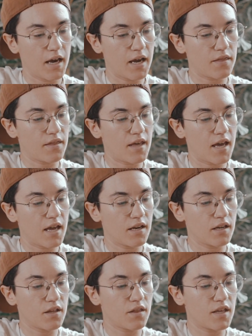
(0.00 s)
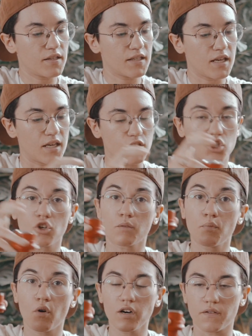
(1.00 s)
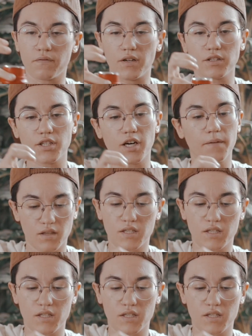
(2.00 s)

And then this is your portafilter.